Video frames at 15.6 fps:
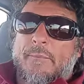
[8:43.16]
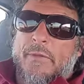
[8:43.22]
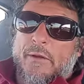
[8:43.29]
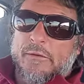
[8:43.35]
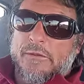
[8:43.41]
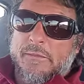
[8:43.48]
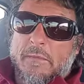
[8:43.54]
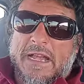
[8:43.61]
up
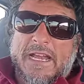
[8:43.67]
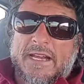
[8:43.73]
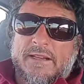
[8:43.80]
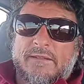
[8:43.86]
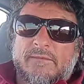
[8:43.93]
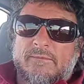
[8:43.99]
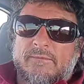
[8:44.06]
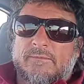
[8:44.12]
those
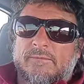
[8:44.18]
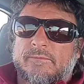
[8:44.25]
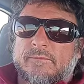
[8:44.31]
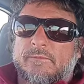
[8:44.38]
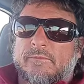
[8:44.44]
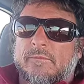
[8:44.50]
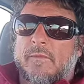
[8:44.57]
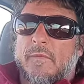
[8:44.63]
men
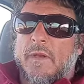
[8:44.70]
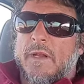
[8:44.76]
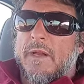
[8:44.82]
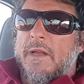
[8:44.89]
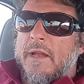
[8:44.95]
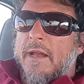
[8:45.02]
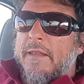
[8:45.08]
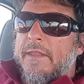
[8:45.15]

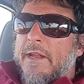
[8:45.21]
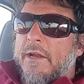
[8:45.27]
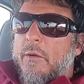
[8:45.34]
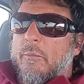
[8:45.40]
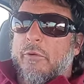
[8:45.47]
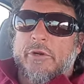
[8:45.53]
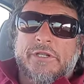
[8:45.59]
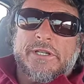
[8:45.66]
that
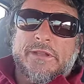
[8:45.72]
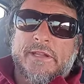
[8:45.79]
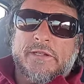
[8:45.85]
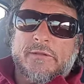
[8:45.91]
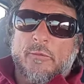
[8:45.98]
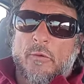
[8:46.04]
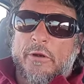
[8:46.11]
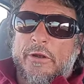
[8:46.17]
are pushing
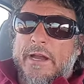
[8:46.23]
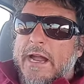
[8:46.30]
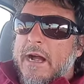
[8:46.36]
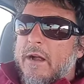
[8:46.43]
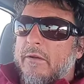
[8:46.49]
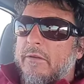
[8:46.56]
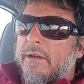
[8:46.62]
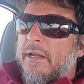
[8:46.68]
this word
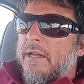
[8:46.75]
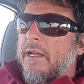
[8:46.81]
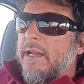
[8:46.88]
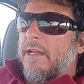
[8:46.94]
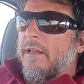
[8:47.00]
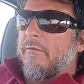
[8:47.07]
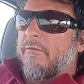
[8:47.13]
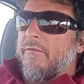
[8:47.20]
out,
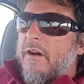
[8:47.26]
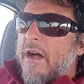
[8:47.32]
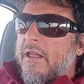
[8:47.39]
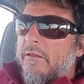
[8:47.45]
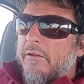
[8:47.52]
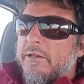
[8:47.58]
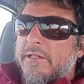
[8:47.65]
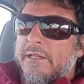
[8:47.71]
and the
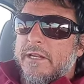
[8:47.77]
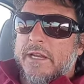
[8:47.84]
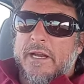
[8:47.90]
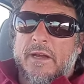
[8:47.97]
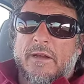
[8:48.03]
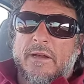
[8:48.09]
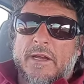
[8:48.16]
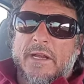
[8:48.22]
Father is going
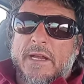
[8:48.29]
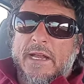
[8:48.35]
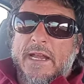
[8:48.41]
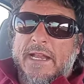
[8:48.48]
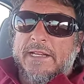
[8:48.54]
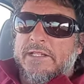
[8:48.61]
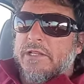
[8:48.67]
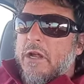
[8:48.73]
to
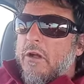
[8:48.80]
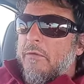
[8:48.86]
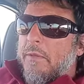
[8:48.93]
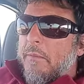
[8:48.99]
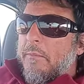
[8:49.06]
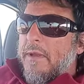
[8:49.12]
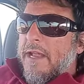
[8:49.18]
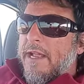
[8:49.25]

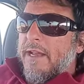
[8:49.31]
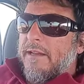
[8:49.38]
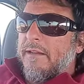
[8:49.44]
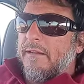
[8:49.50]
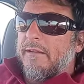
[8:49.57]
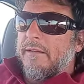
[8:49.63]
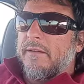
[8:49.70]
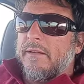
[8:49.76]
exalt the
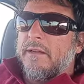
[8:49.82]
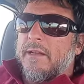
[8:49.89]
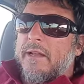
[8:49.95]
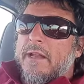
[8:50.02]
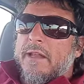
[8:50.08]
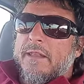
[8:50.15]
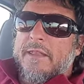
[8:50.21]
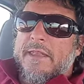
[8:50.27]
men
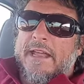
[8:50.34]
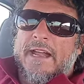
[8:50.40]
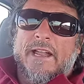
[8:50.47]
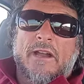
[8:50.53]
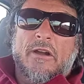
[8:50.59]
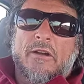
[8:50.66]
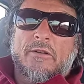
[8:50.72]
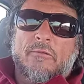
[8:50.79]

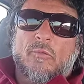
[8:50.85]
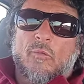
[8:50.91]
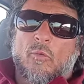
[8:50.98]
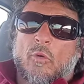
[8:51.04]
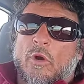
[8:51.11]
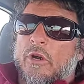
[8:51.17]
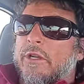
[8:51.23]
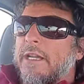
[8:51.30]
that are
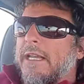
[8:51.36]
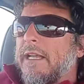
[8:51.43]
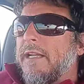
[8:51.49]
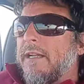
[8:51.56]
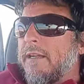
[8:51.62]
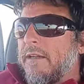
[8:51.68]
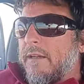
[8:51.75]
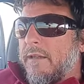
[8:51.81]

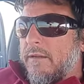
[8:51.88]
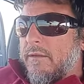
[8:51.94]
working